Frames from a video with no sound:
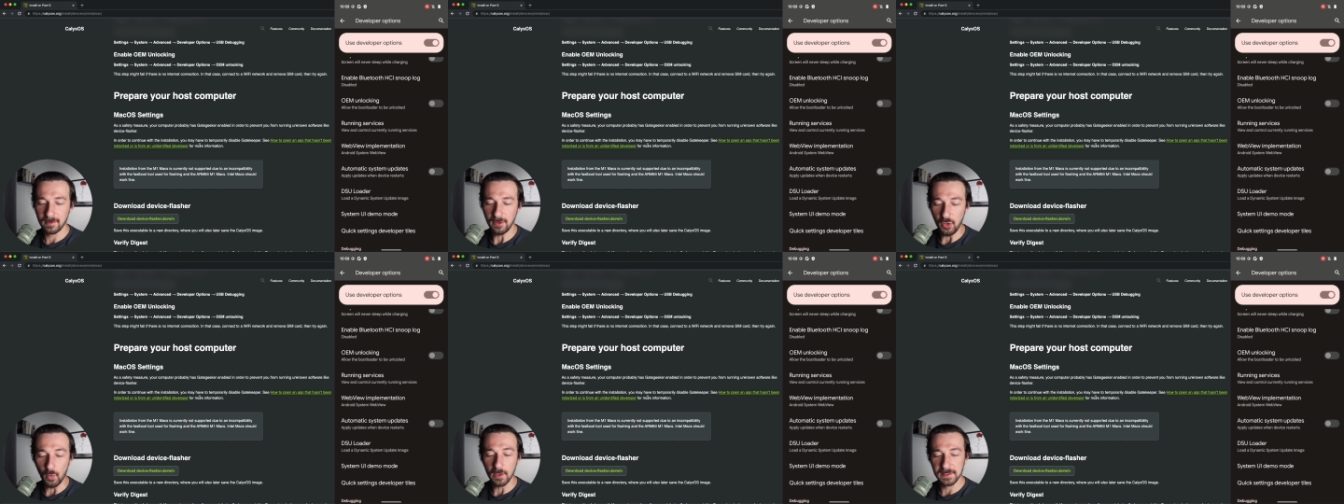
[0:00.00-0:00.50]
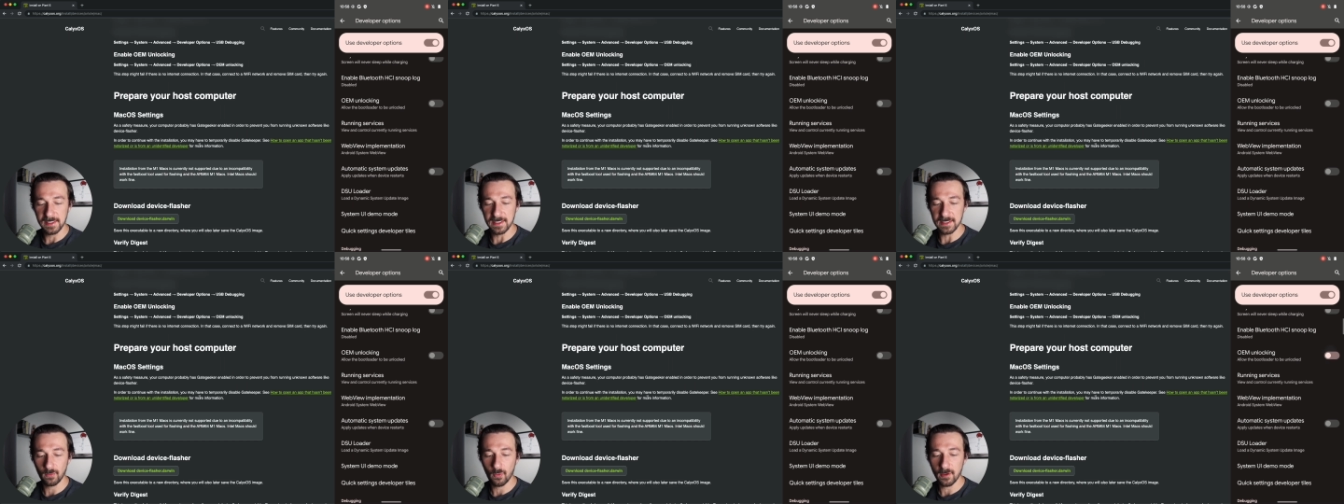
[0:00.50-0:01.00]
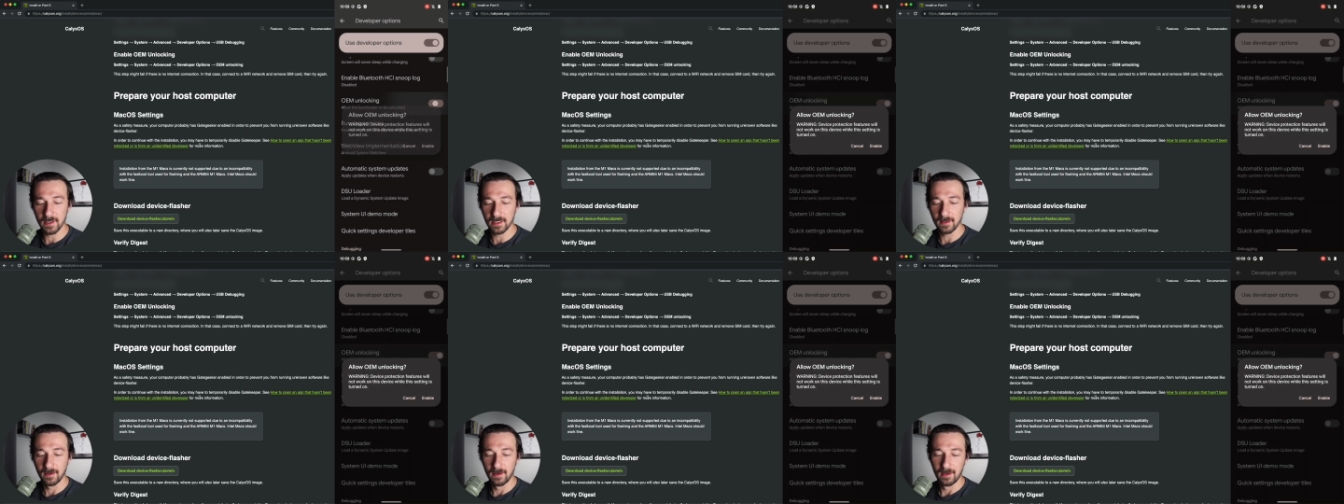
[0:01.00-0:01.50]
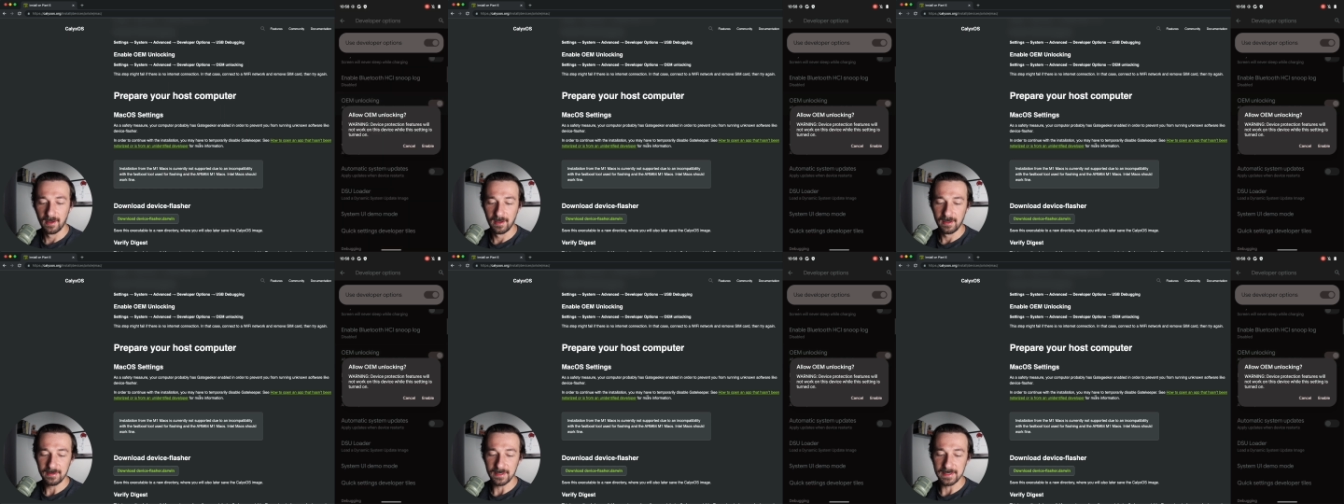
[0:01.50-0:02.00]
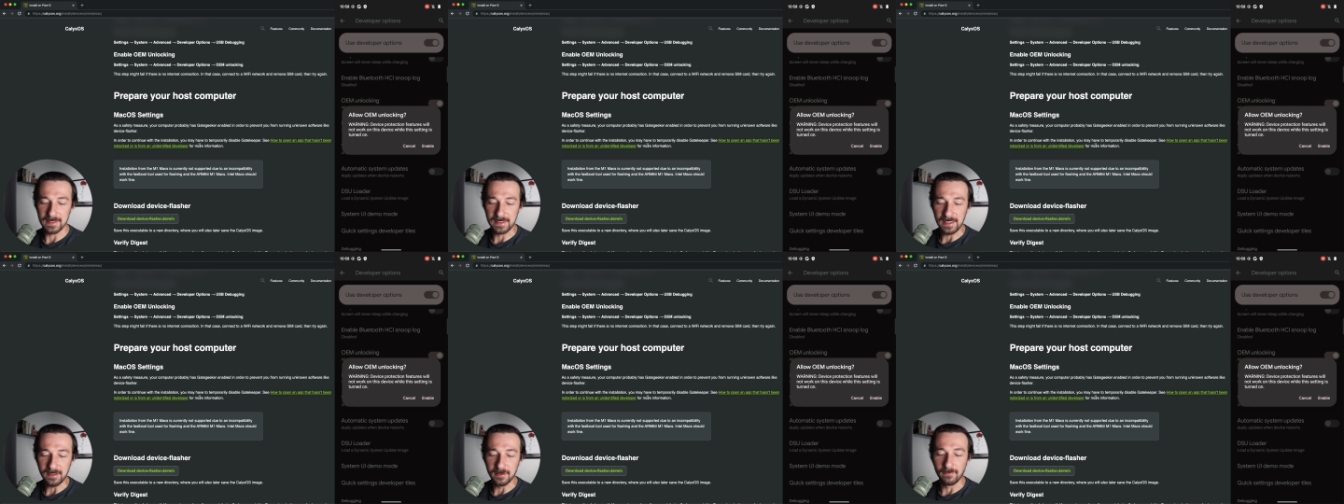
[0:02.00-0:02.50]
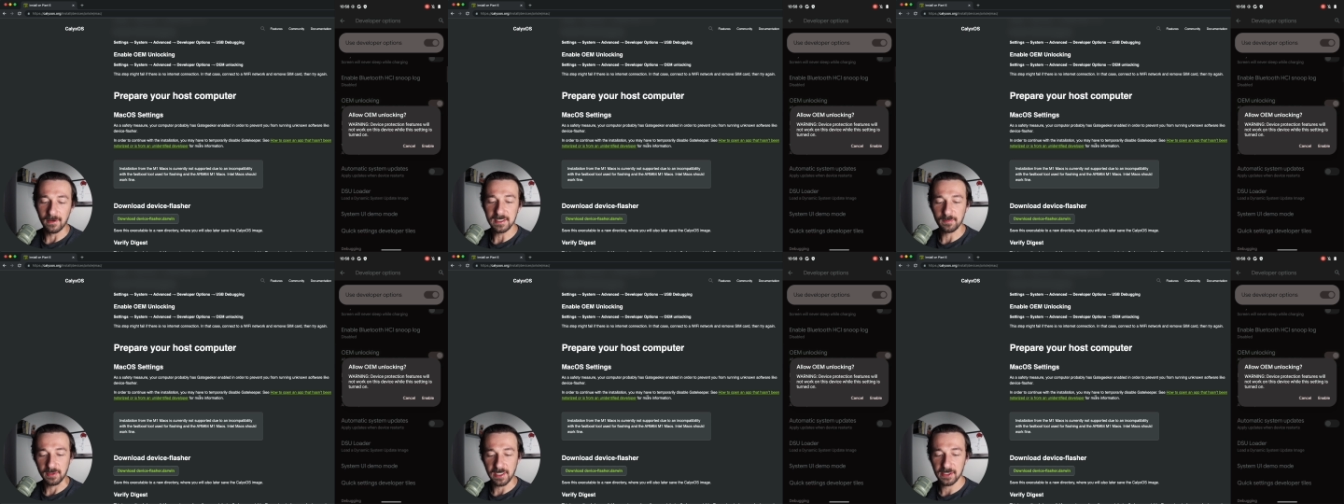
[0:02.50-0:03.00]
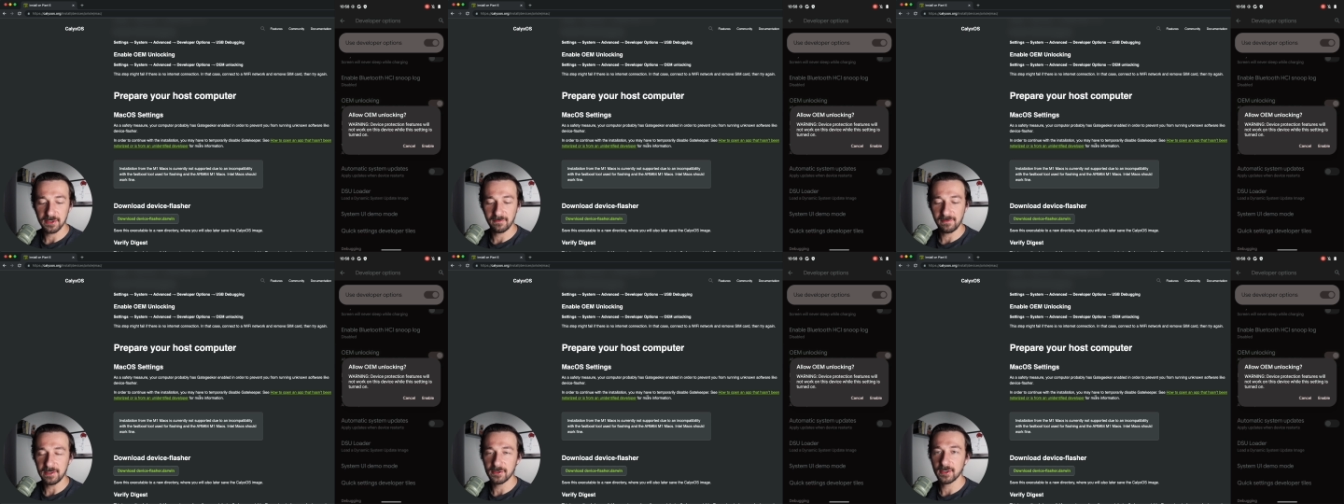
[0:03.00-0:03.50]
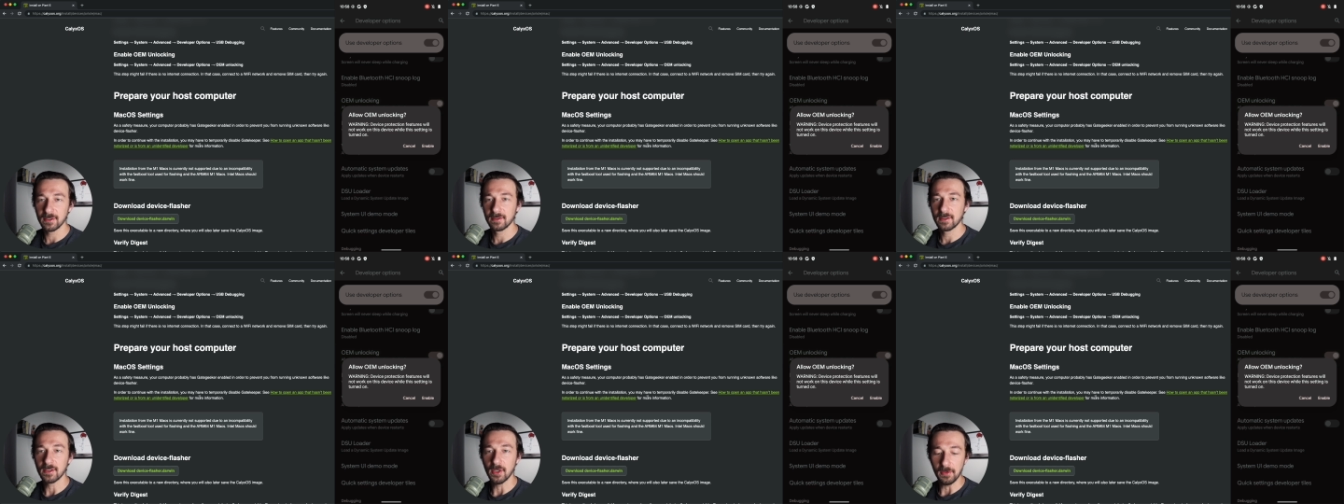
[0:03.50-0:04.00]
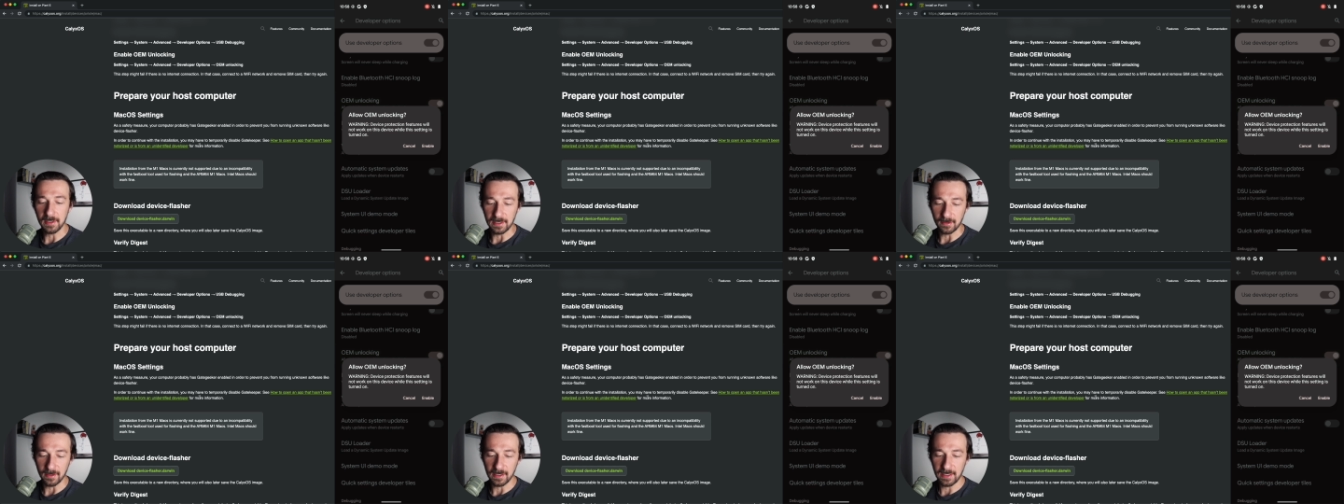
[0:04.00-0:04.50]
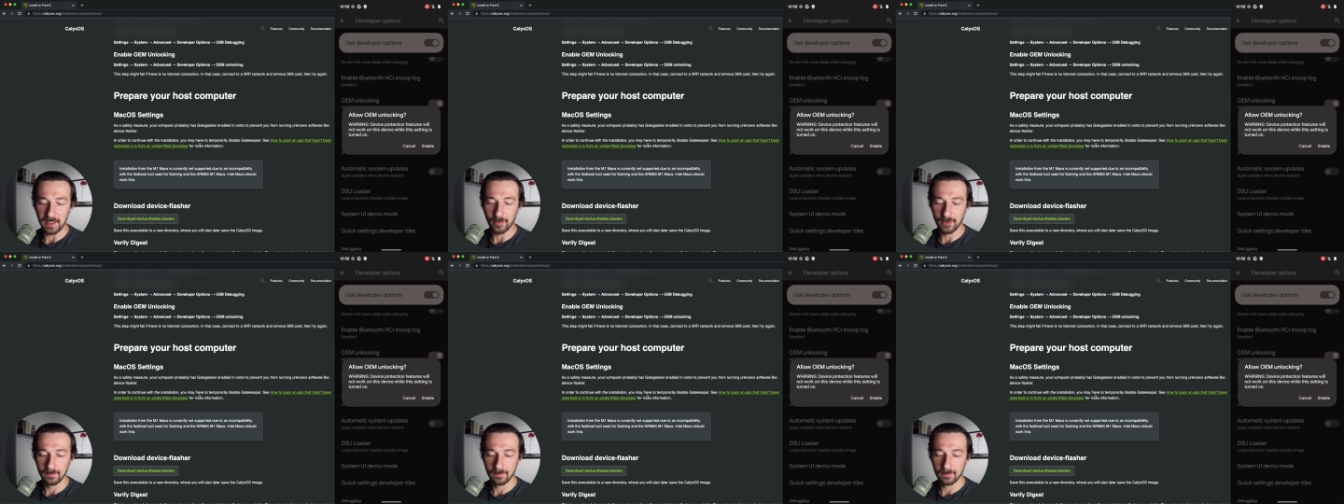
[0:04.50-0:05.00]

You will see this warning that this is a device protection feature. Go ahead and click enable.